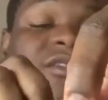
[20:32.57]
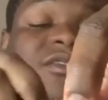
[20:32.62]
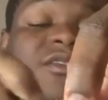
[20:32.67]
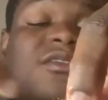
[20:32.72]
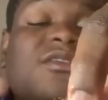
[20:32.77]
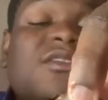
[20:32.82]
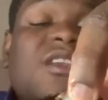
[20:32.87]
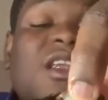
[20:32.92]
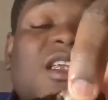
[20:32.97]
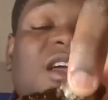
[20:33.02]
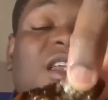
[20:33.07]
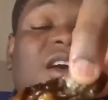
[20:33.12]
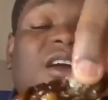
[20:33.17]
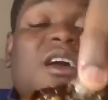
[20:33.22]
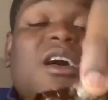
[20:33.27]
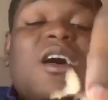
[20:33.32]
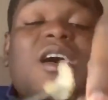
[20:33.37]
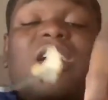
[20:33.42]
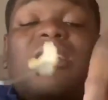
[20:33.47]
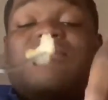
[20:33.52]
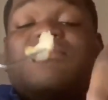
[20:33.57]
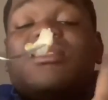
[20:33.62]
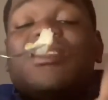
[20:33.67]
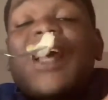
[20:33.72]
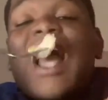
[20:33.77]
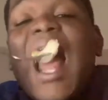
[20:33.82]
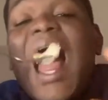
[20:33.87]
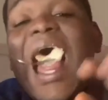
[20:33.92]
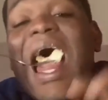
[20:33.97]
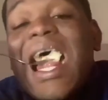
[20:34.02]
this is a lot of carbs.
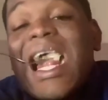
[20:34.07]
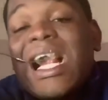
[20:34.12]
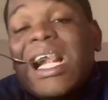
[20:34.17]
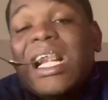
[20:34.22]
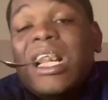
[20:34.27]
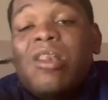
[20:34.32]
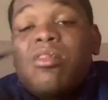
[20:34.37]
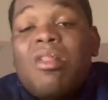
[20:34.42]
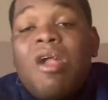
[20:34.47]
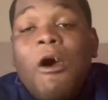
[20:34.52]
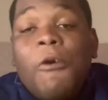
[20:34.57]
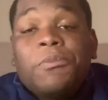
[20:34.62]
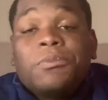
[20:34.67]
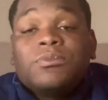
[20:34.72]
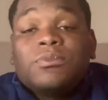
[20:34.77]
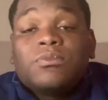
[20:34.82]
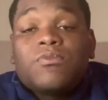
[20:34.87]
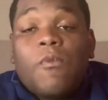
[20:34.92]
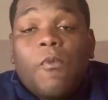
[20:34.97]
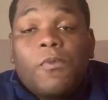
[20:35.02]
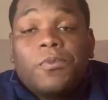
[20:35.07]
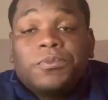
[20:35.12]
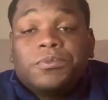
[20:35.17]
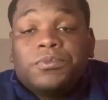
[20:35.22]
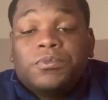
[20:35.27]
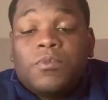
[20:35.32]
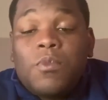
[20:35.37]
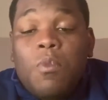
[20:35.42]
Mm.